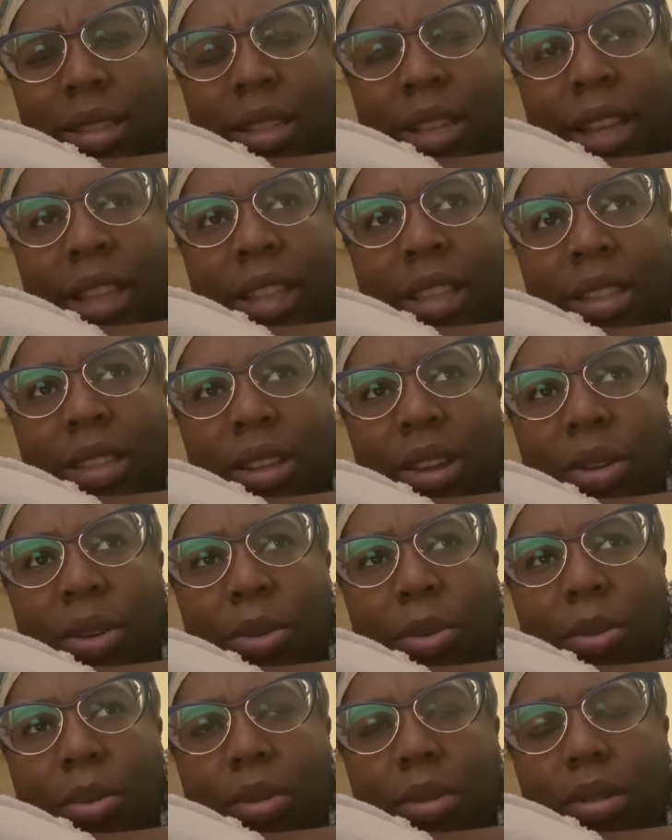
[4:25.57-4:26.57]

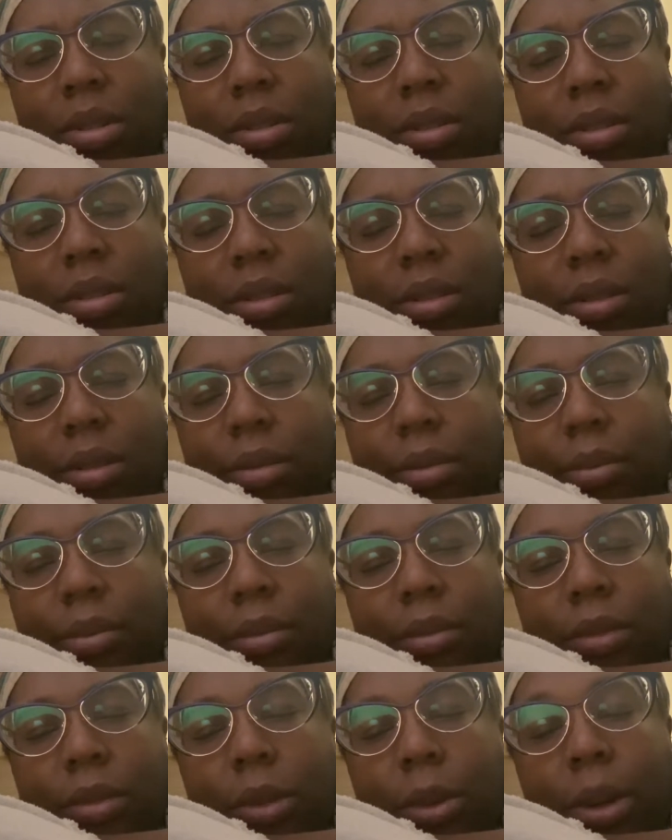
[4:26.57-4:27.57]
stethoscope,
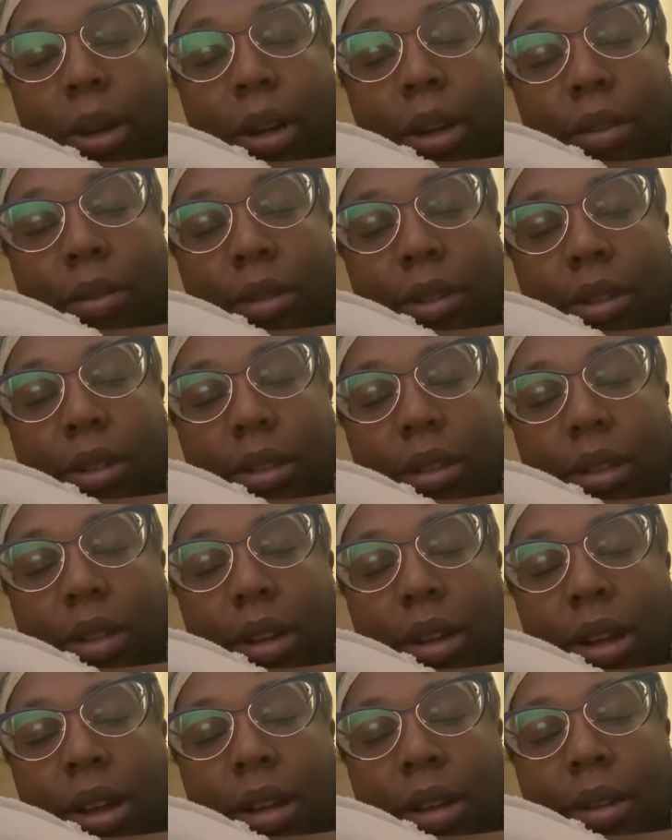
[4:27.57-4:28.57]
whatever,
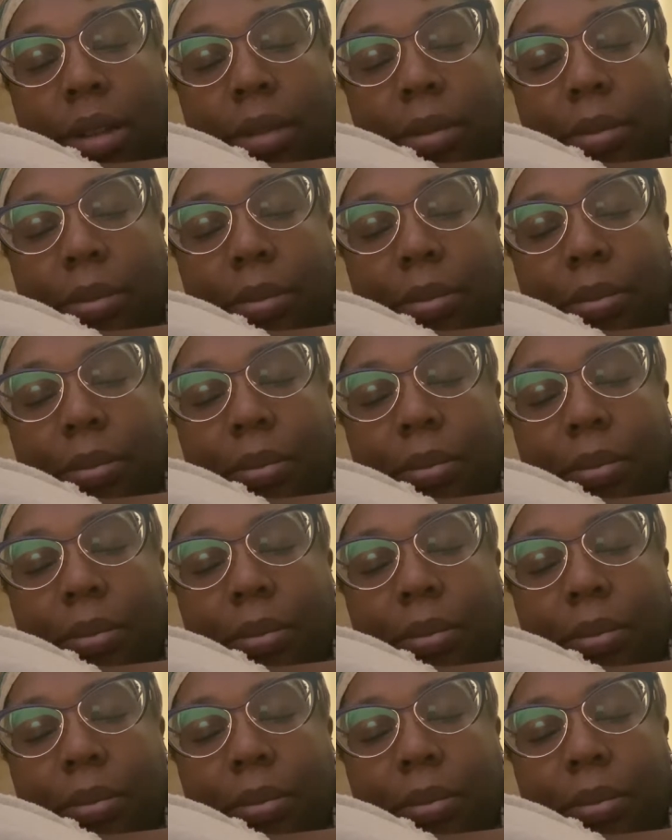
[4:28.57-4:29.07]
um,